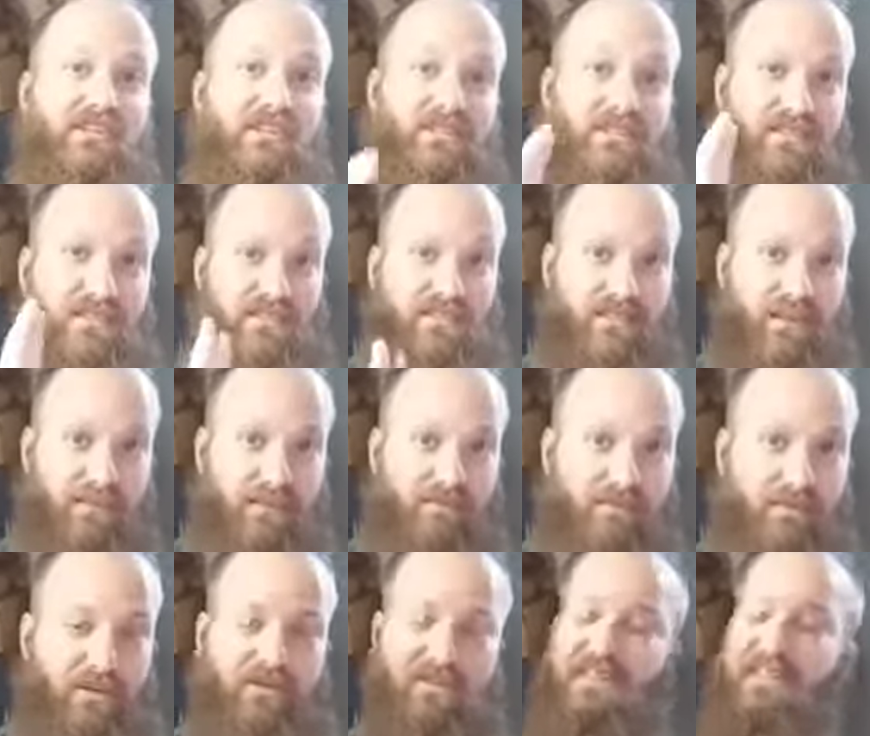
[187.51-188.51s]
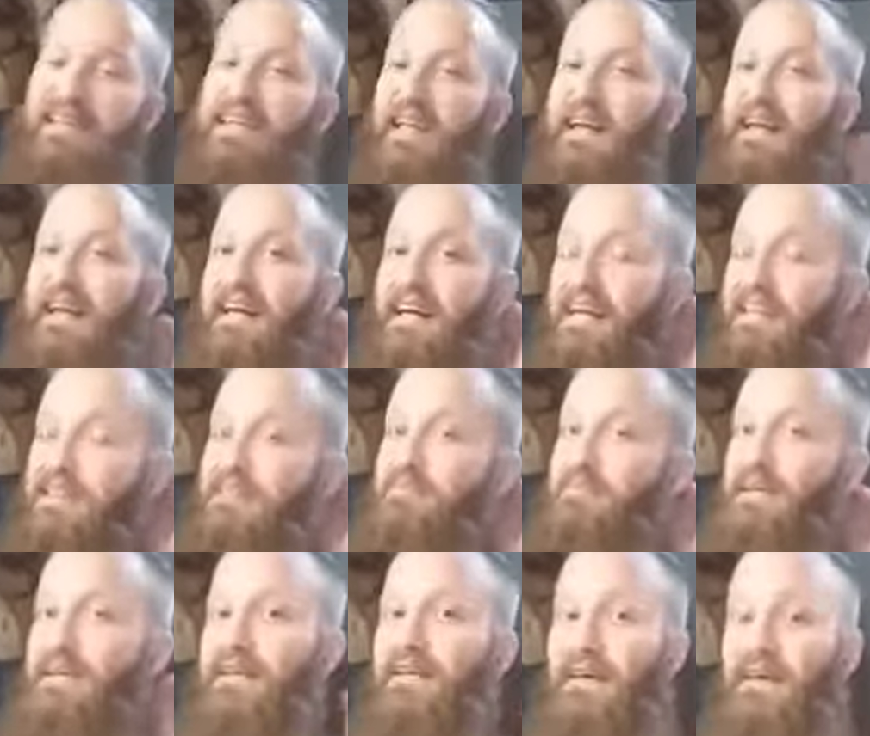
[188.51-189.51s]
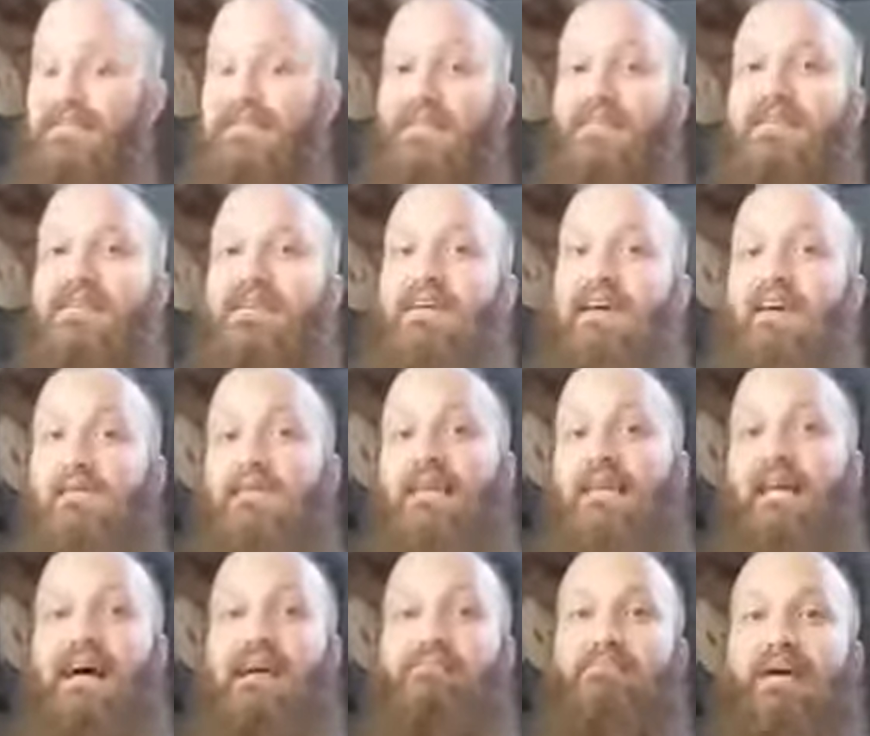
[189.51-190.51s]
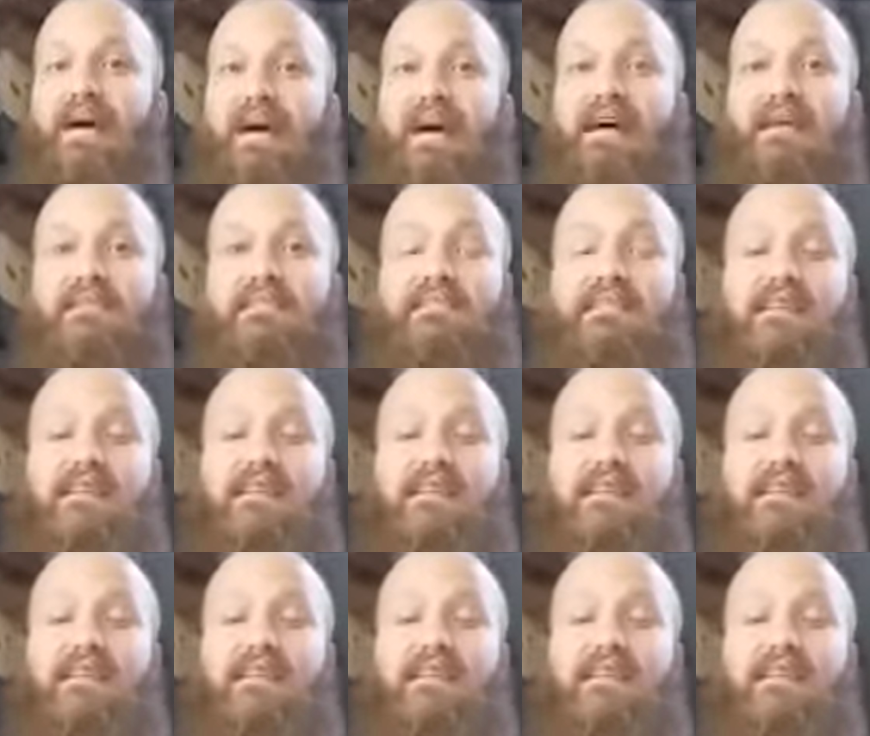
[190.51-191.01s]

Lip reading: Second person in line, guys, because of the cut the line pass.